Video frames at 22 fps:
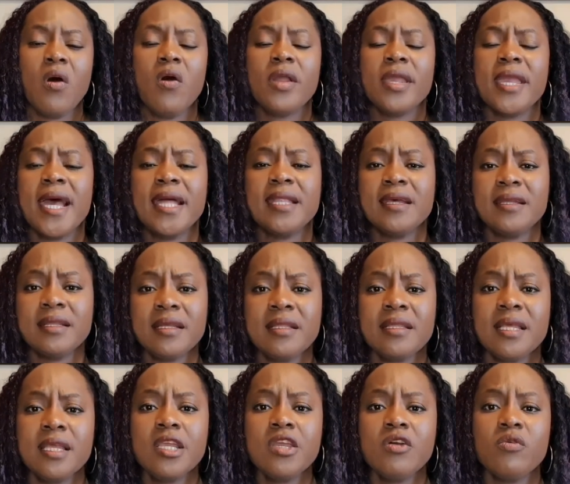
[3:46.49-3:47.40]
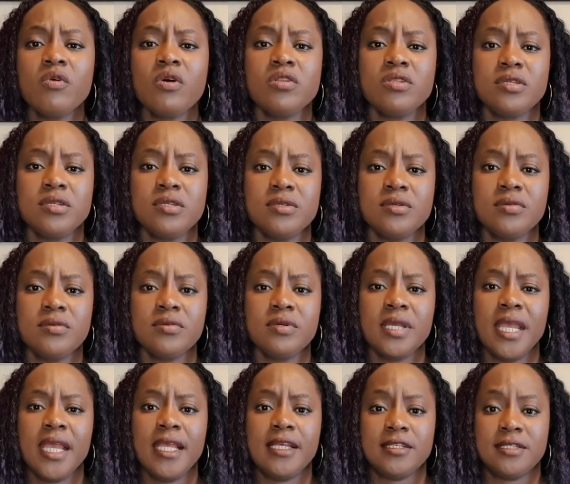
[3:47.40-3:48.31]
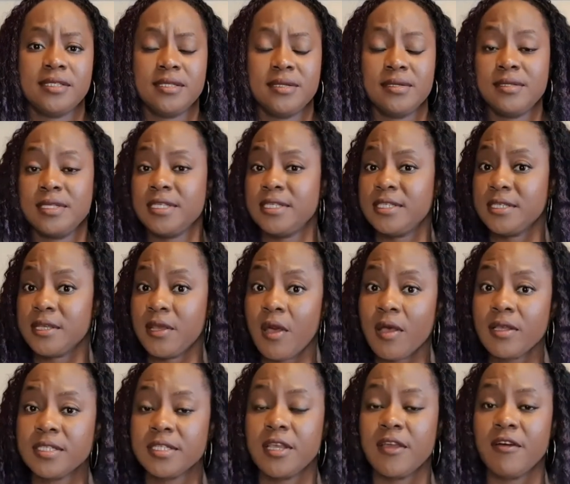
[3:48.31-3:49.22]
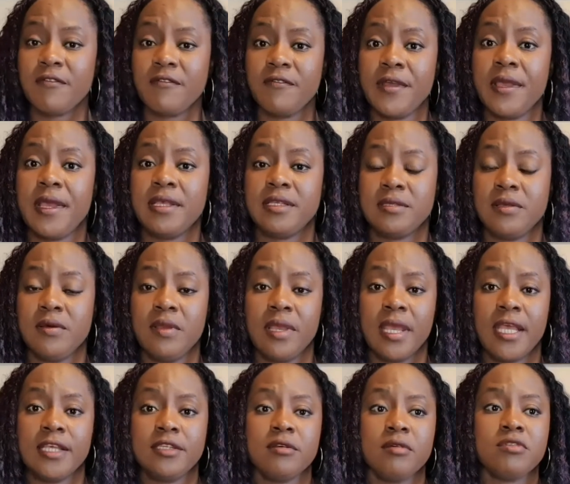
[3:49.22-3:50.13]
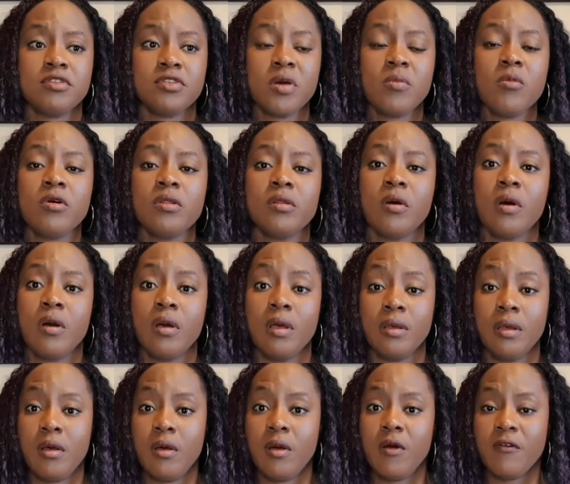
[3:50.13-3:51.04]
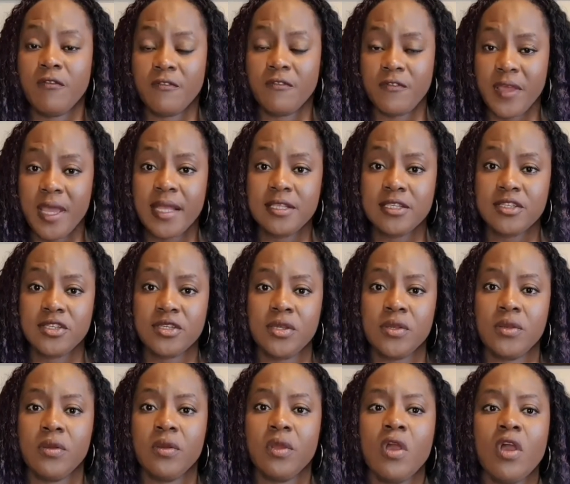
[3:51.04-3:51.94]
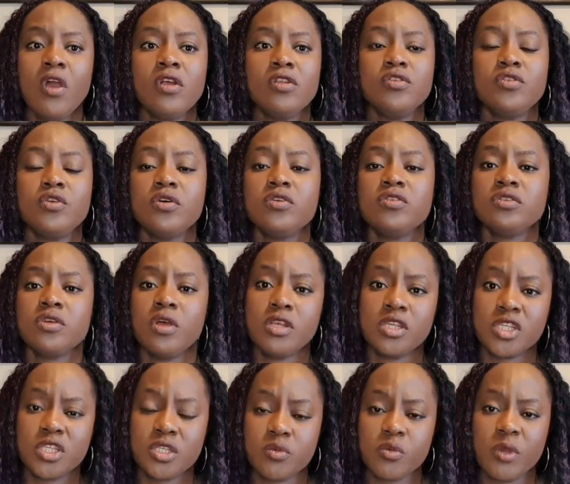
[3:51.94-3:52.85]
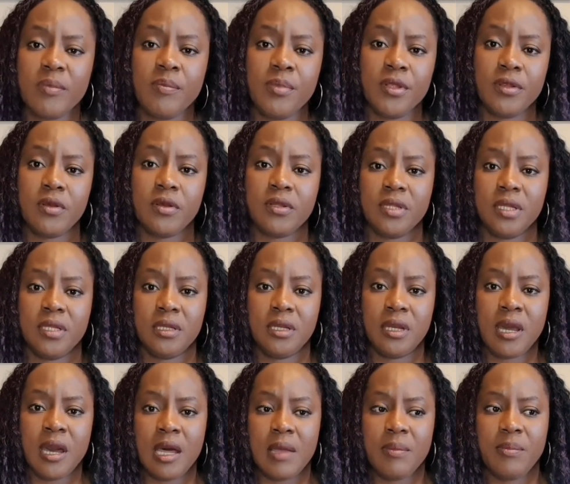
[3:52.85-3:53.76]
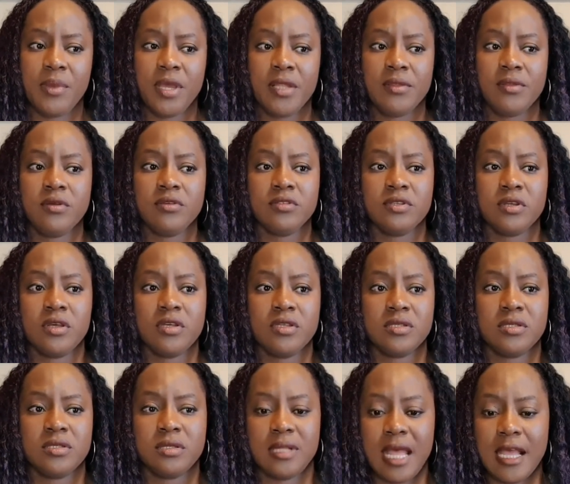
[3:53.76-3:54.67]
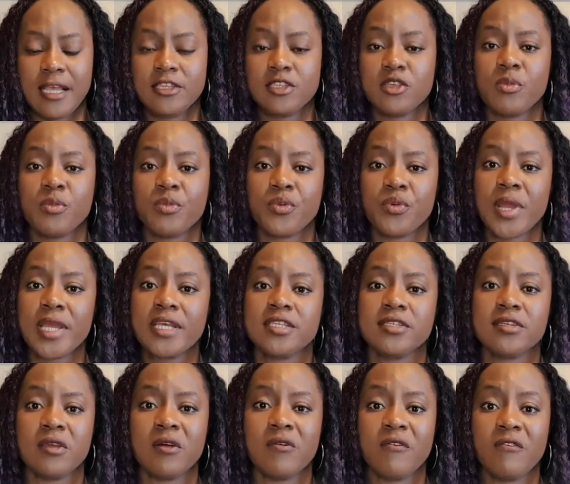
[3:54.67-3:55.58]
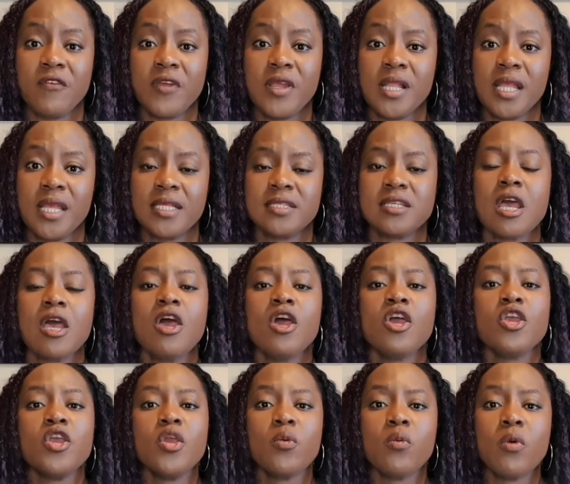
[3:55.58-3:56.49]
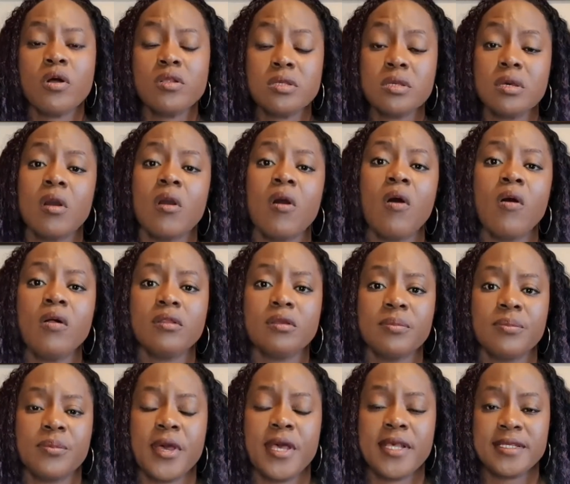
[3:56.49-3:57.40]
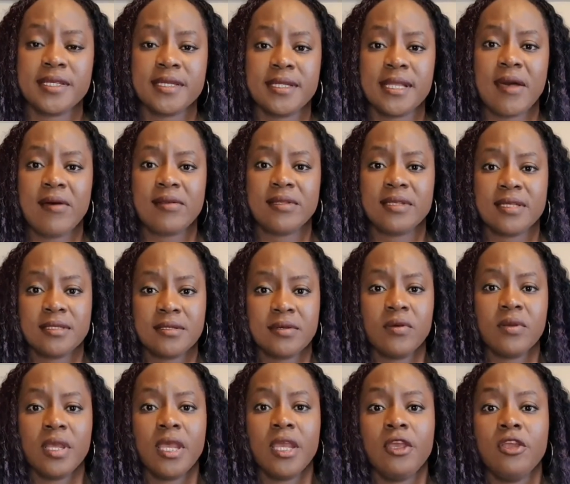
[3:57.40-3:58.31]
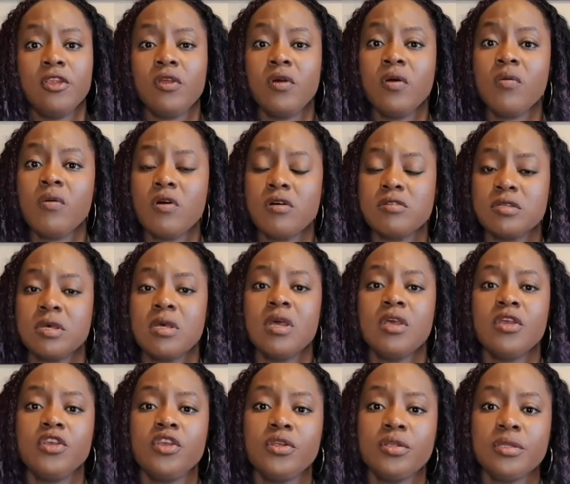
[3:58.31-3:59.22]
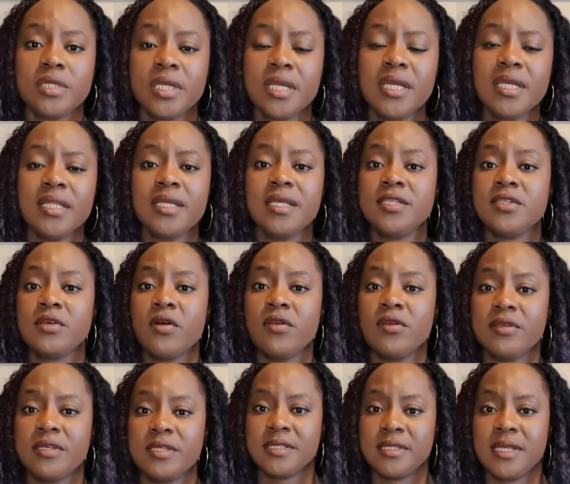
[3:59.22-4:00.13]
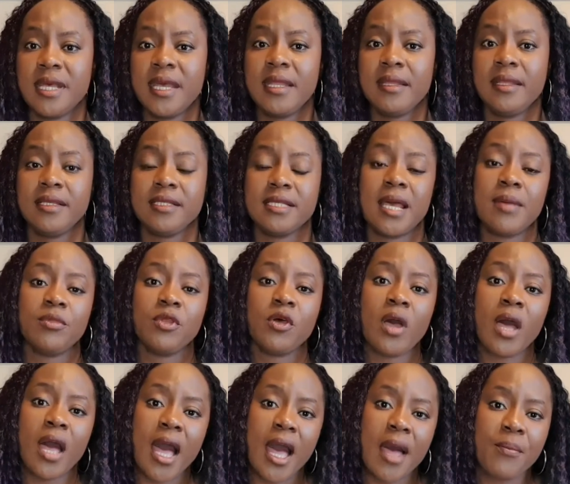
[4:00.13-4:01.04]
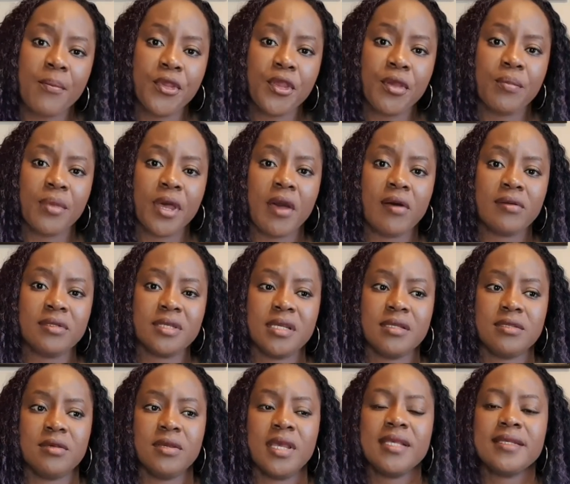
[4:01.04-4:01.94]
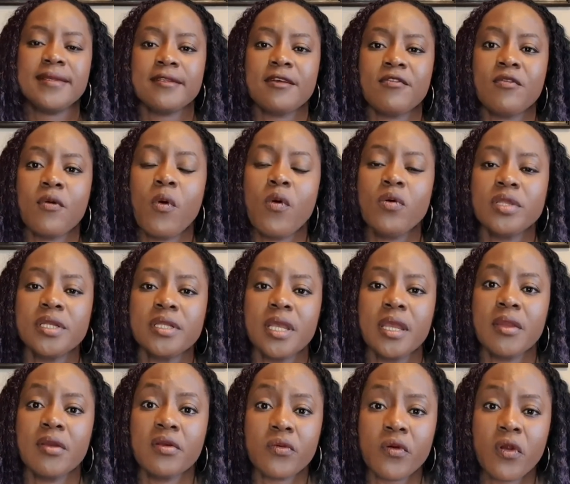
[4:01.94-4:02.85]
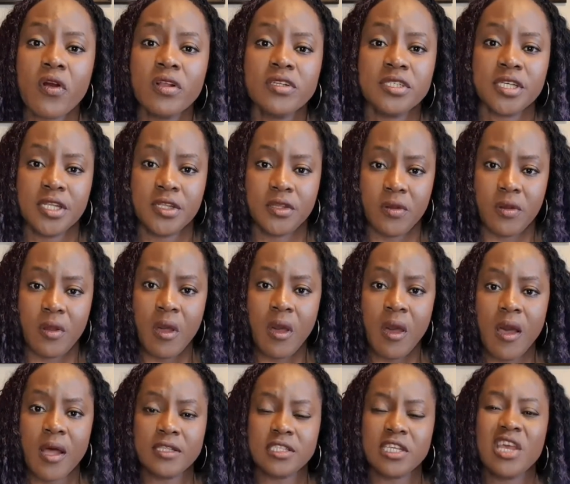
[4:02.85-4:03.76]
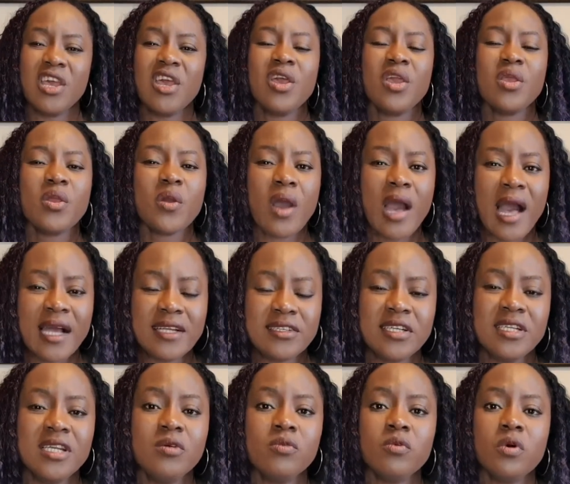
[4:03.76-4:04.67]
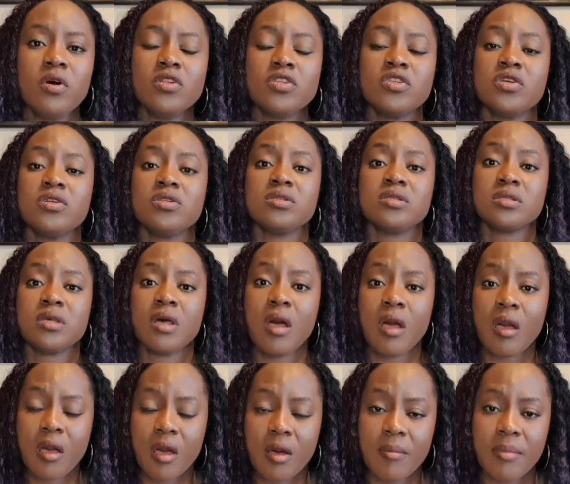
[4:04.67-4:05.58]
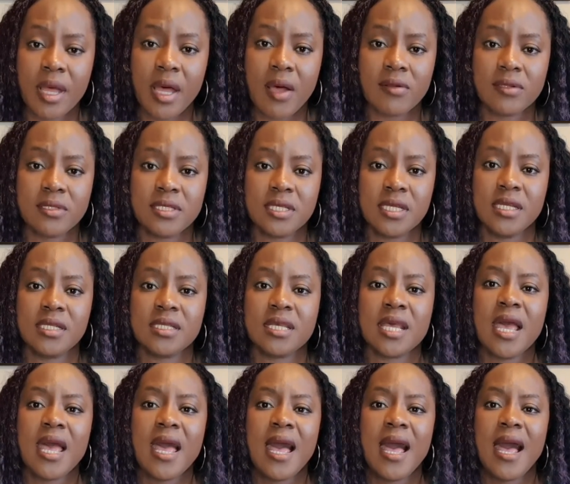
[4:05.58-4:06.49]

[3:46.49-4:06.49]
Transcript: Okay, another thing you want to do is to discuss the offense. Okay, so if someone offends you, don't just sweep it under the carpet. Don't just like suppress your feelings. You want to call the person out and say, okay, you know what? You did this or said this. I'm not happy about it. So instead of holding a grudge in your heart, you actually want to talk about it.